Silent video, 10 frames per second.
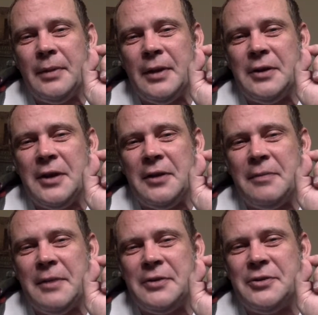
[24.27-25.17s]
and yet the
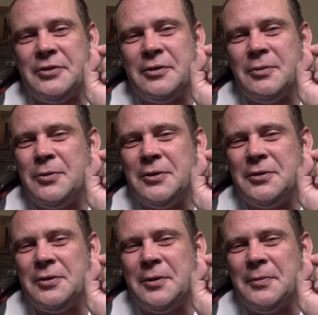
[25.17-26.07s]
magistrate
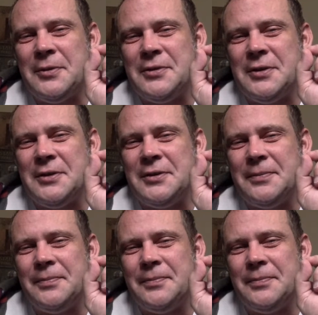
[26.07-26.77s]
awarded compensation.